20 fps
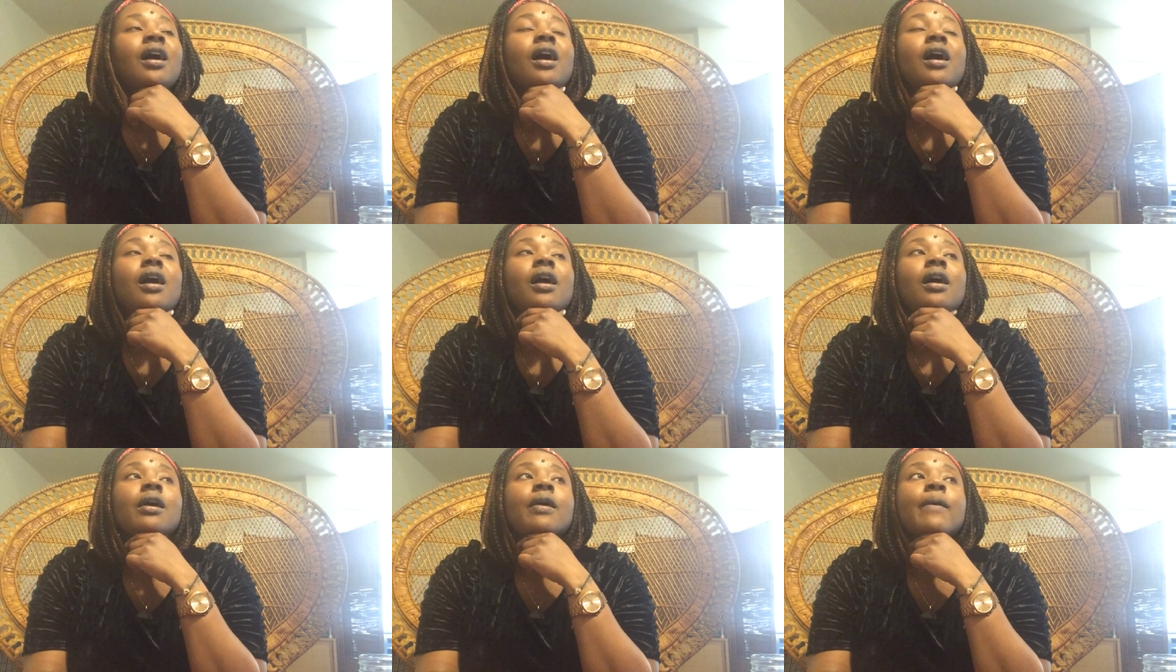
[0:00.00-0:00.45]

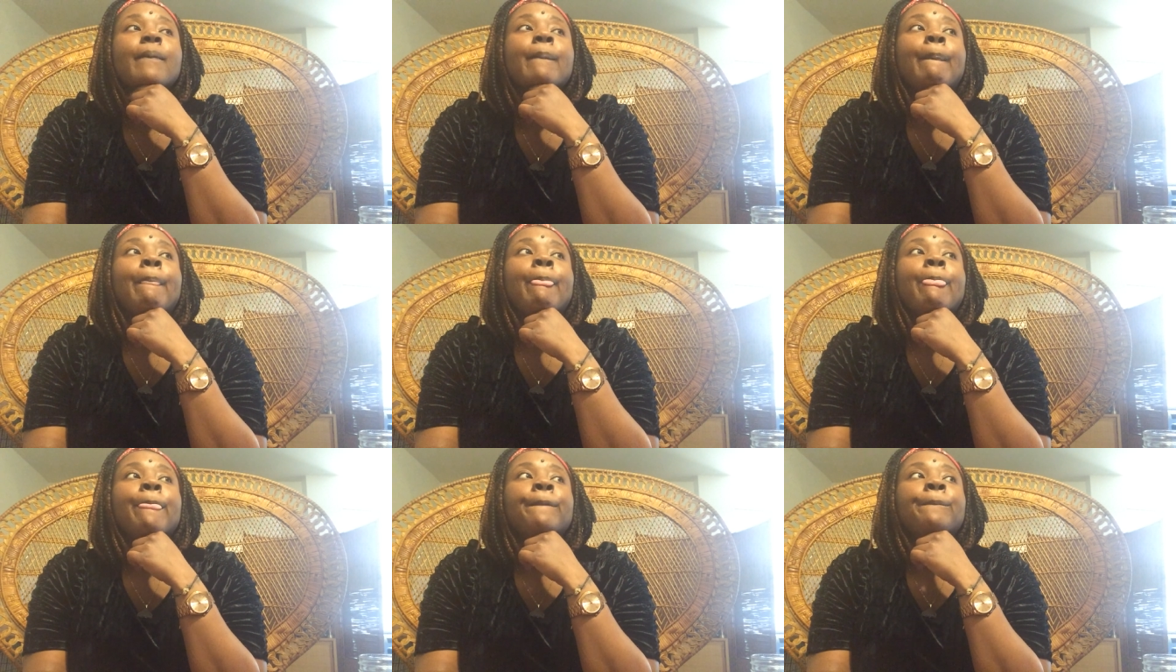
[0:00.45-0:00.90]

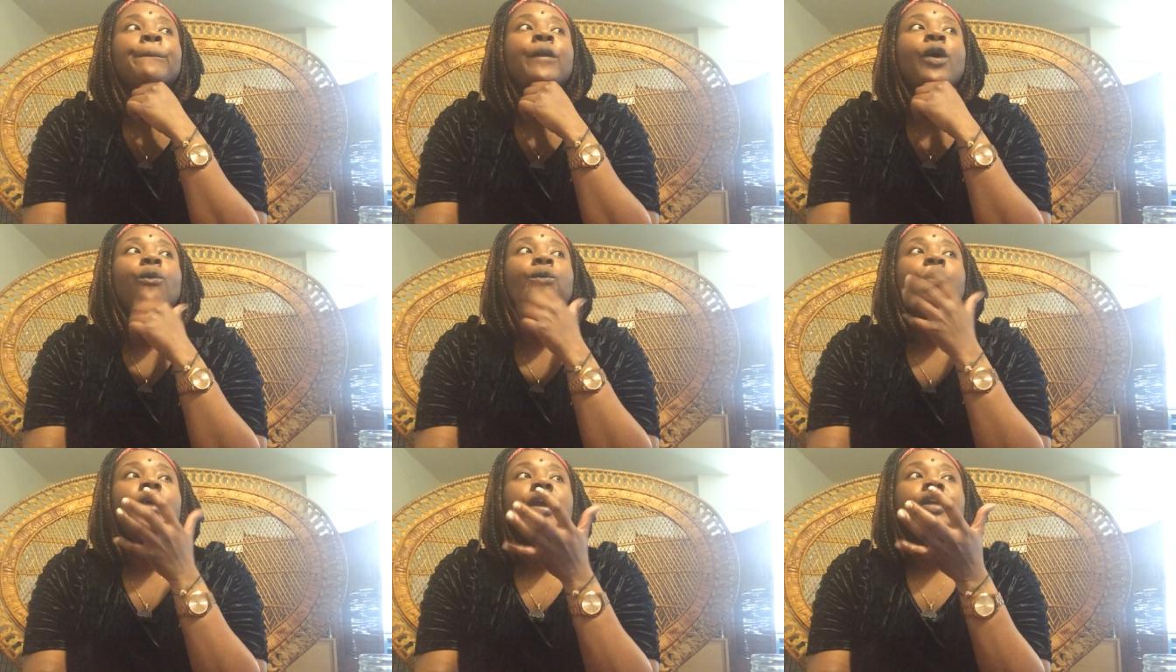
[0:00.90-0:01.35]
um
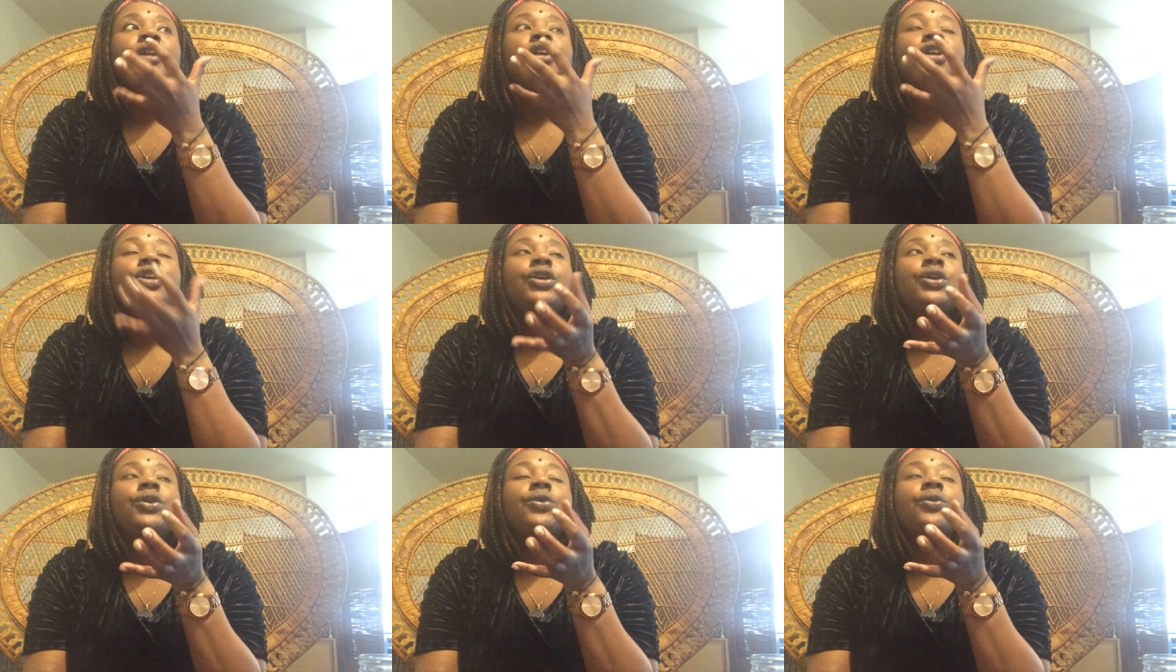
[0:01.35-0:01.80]
when
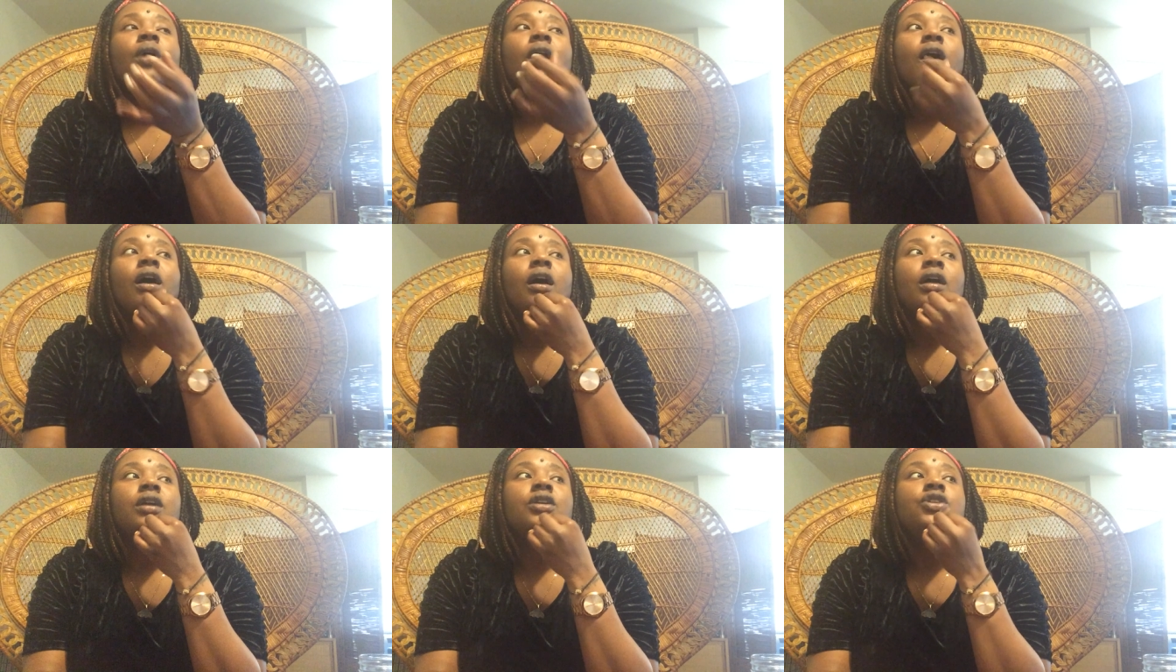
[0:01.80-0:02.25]
you
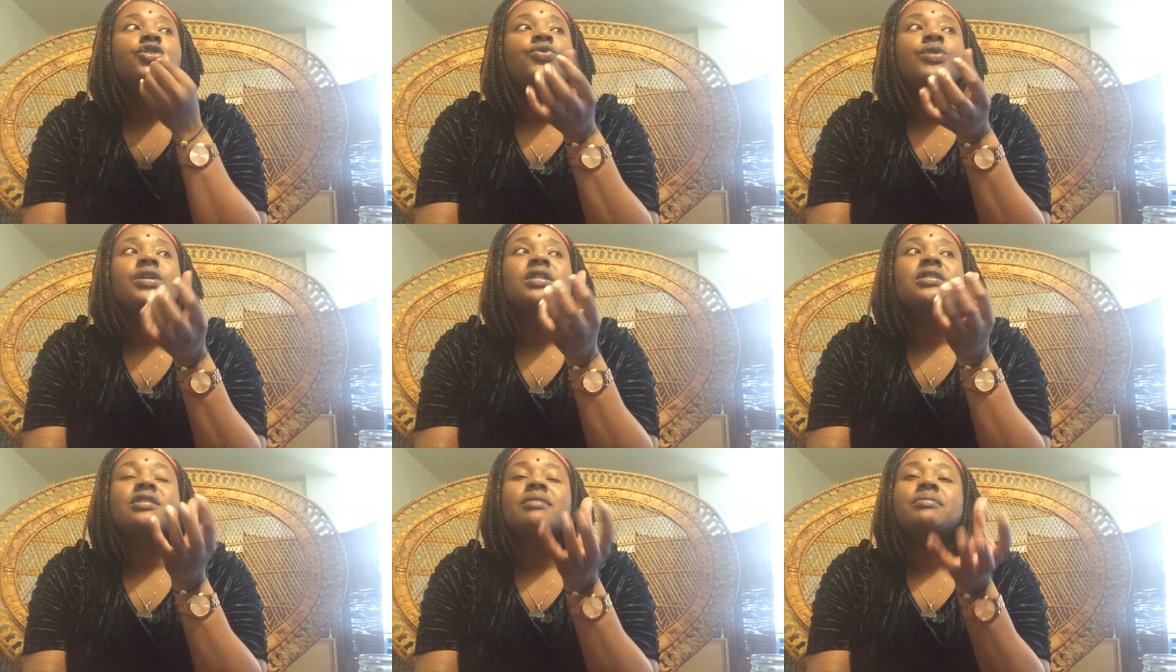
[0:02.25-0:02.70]
are
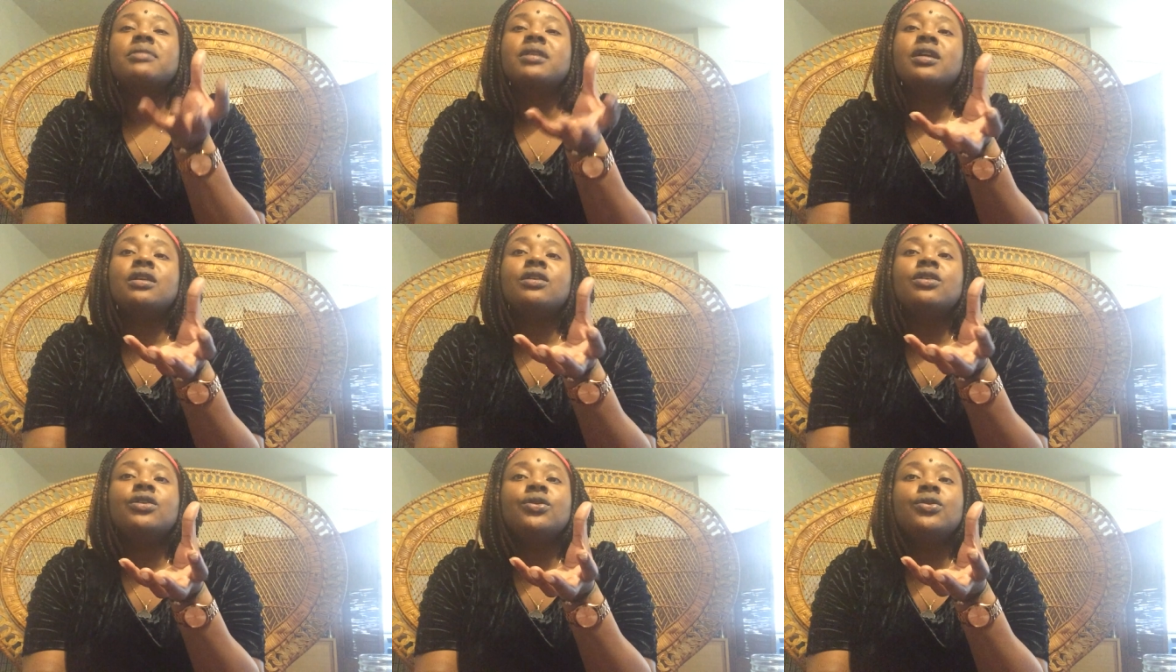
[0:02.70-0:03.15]
doing
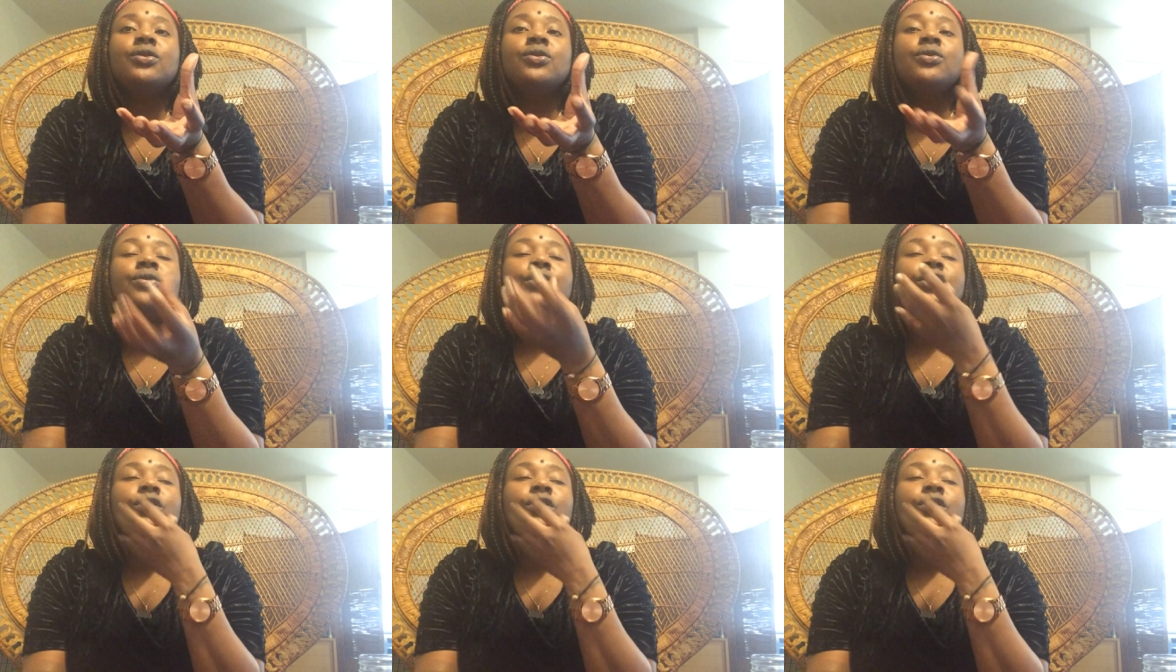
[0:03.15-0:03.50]
something new,